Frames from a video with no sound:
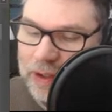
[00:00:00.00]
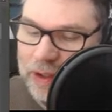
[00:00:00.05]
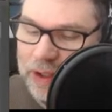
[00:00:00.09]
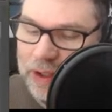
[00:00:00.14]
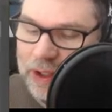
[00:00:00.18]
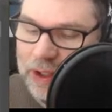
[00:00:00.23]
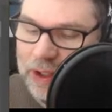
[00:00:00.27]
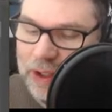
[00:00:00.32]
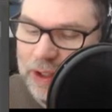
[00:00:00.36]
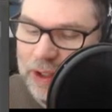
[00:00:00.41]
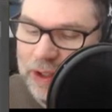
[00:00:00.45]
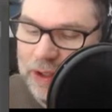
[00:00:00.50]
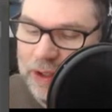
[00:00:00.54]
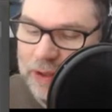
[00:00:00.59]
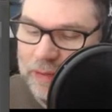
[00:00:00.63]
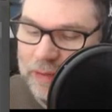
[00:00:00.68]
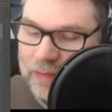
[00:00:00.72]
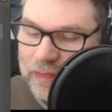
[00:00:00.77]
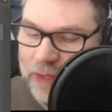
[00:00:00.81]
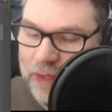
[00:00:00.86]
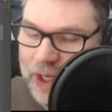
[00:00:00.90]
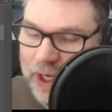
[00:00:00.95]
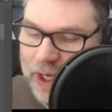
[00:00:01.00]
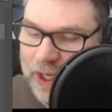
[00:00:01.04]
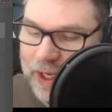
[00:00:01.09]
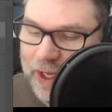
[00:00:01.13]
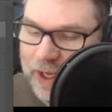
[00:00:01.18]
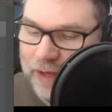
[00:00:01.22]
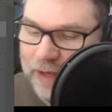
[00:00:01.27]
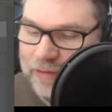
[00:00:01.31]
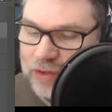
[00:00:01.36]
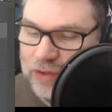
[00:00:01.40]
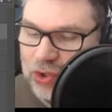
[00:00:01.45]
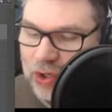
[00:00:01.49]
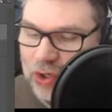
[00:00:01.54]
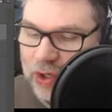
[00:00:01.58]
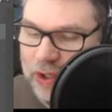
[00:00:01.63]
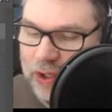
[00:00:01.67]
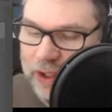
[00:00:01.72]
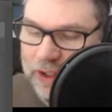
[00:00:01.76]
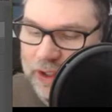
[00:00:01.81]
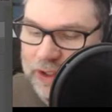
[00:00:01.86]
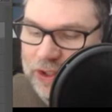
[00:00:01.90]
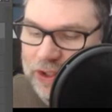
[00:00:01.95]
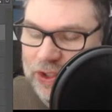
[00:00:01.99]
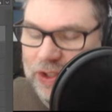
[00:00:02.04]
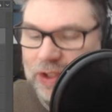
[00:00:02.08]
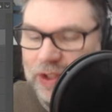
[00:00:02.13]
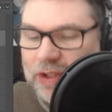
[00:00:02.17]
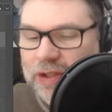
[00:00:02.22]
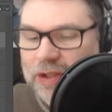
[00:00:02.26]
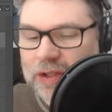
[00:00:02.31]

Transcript: Um, I have drawings.